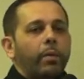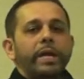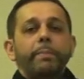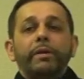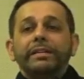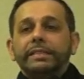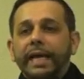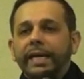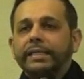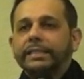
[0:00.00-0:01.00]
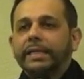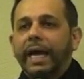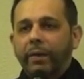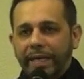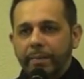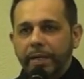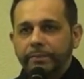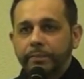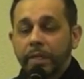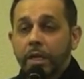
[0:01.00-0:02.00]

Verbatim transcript: we protect our Iman.